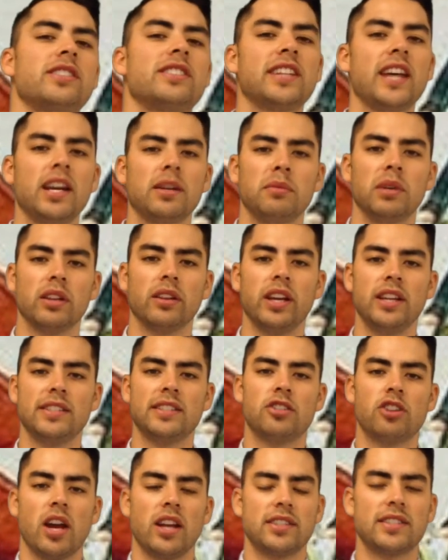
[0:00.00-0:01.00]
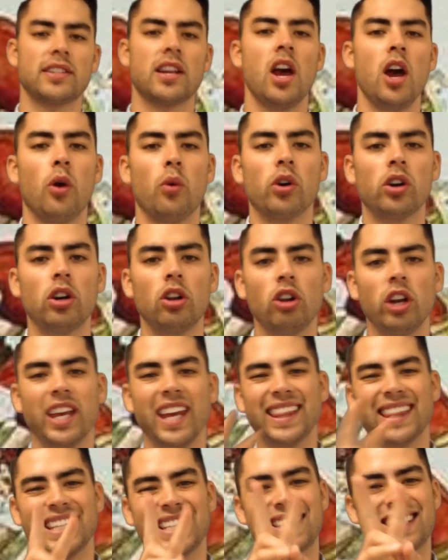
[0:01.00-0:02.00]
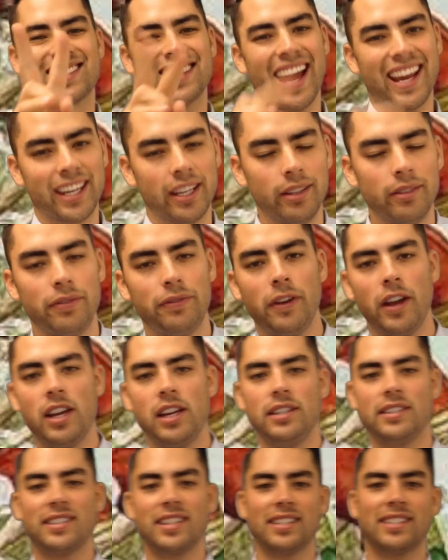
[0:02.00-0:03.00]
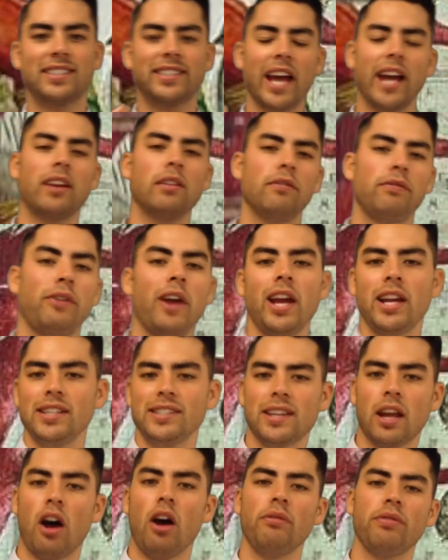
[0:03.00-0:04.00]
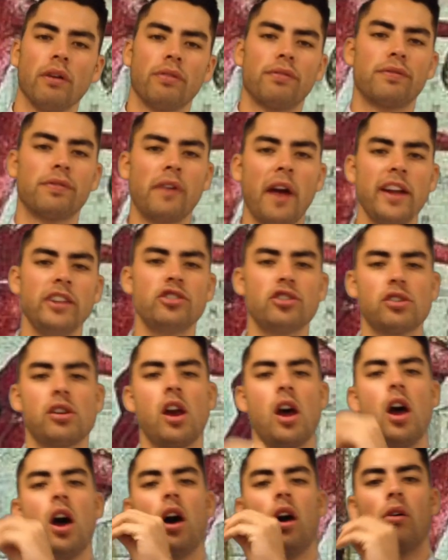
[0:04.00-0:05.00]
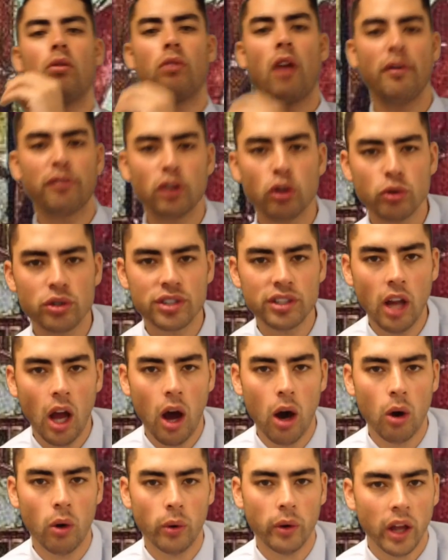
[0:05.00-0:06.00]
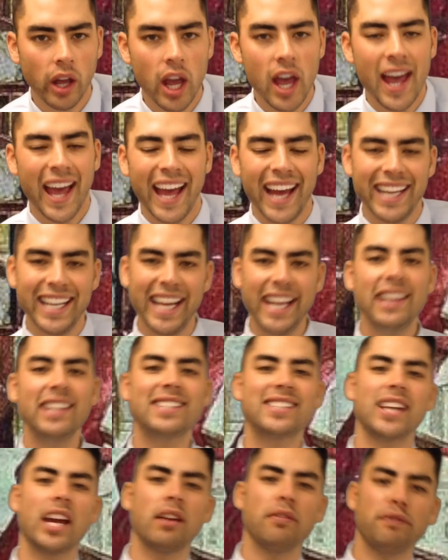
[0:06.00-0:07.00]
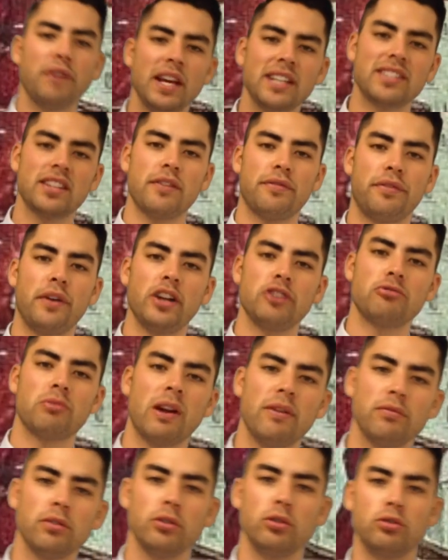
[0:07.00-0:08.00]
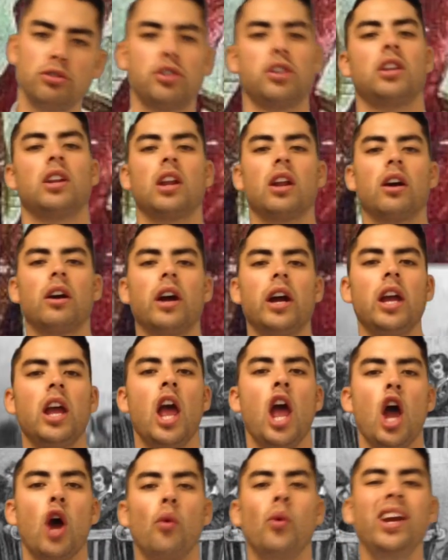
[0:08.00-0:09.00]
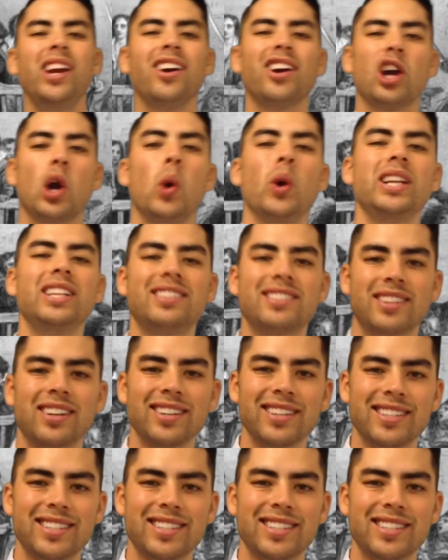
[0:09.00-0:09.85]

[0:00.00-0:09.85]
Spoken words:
segment, ladies and gentlemen, we're going to look at the second phase of the French Revolution. And in the second phase of the French Revolution, we are going to start to